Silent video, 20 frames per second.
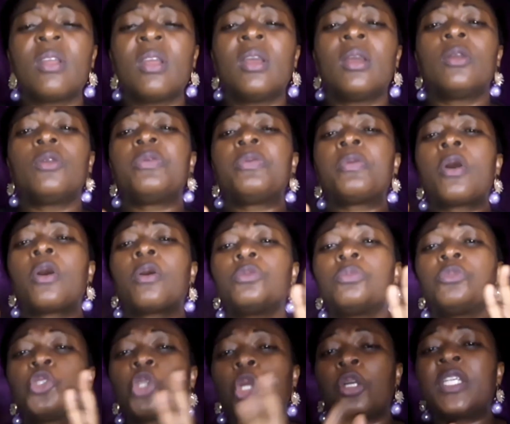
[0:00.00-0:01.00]
your
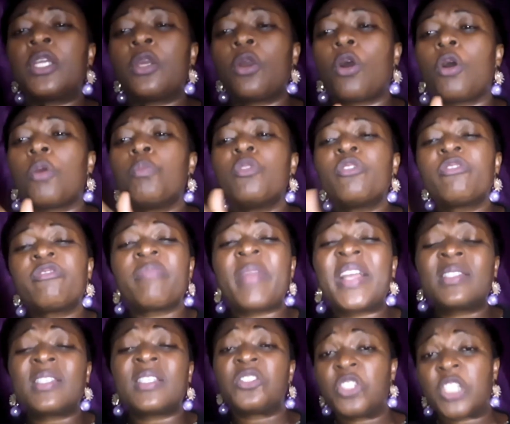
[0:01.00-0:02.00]
journey or
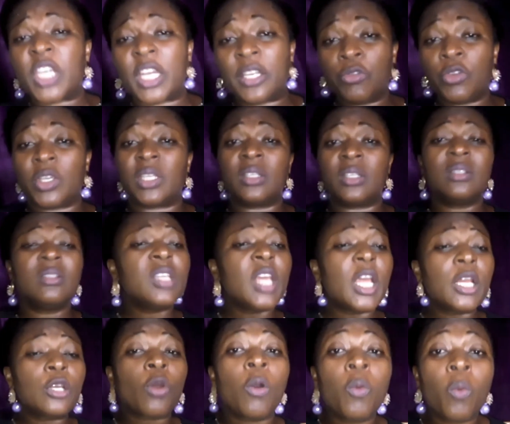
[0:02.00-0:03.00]
movement is genuine they
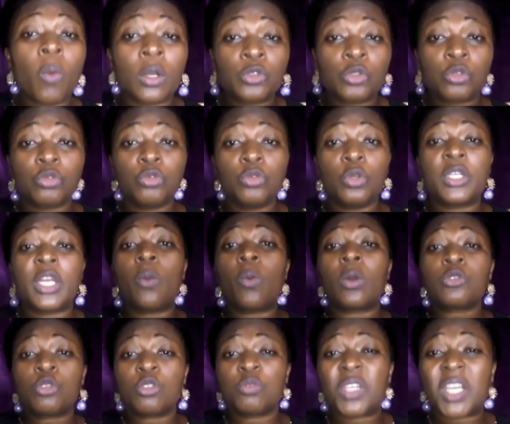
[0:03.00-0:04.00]
don't want to know they
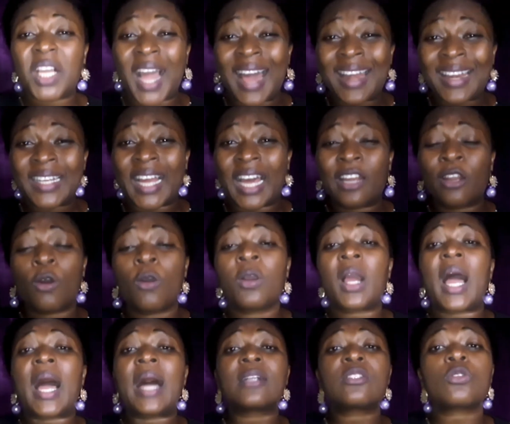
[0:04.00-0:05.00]
want to be carried along
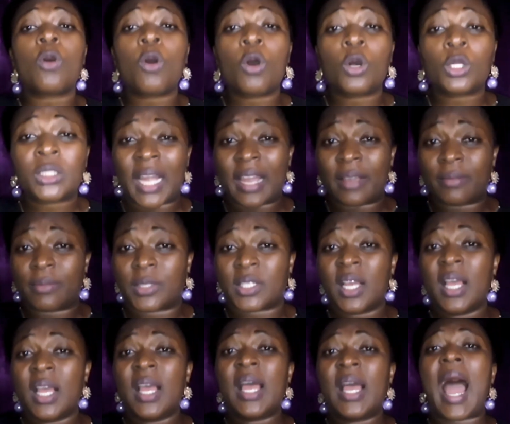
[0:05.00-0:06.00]
at all times
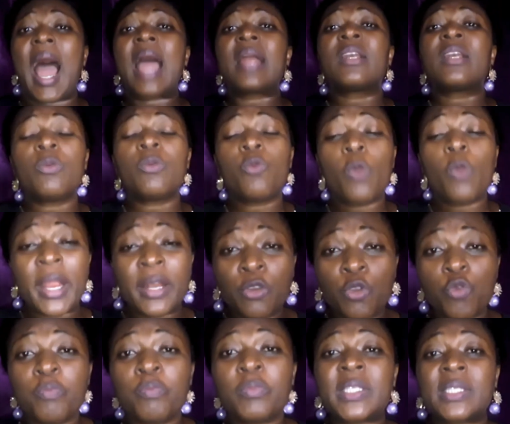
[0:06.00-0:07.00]
and when you
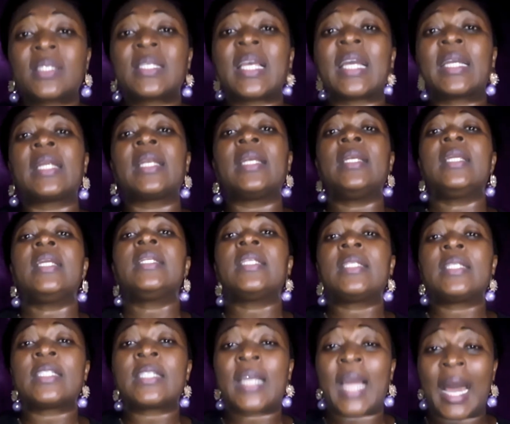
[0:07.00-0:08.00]
mistakenly
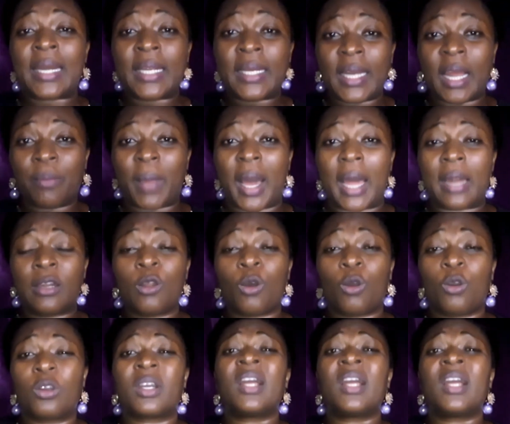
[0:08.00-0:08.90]
didn't carry them along